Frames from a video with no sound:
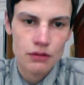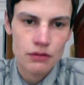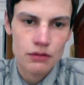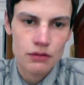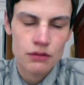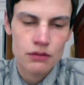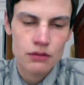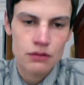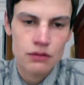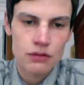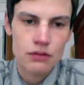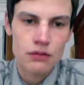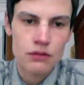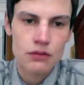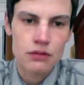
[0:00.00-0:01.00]

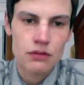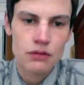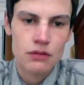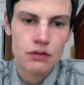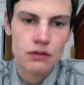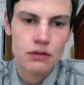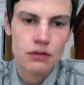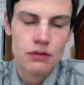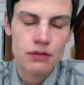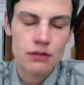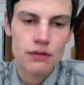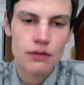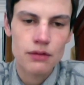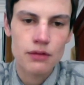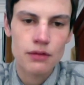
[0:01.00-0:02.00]

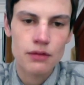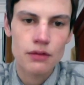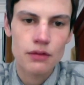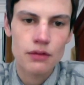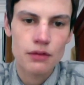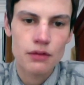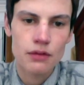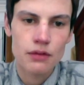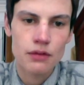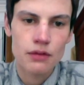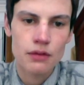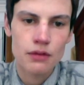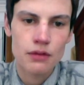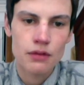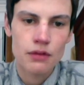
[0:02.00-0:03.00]

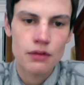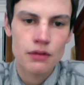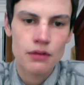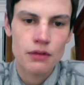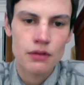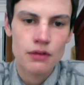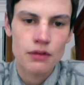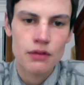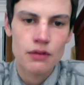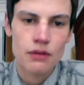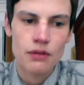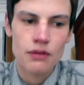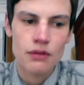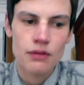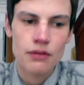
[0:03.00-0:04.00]

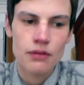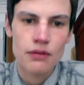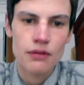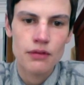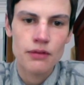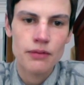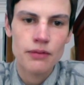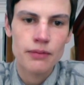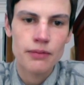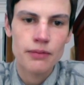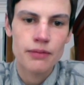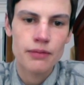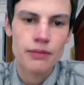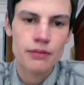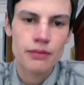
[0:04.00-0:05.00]

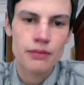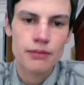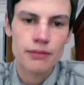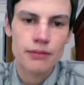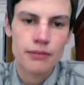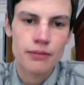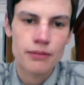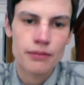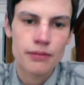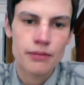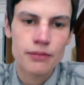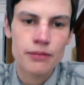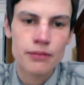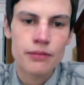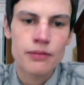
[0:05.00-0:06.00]

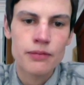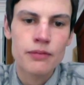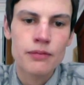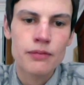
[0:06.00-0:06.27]
[no speech]